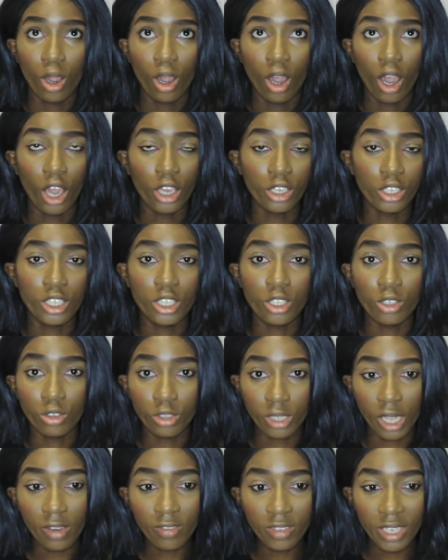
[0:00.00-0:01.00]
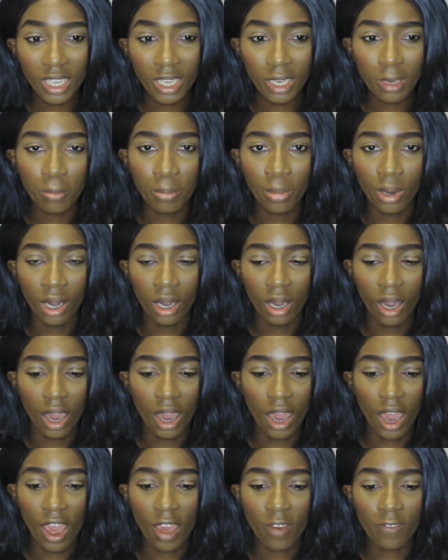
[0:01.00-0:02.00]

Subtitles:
are you still travelling? But I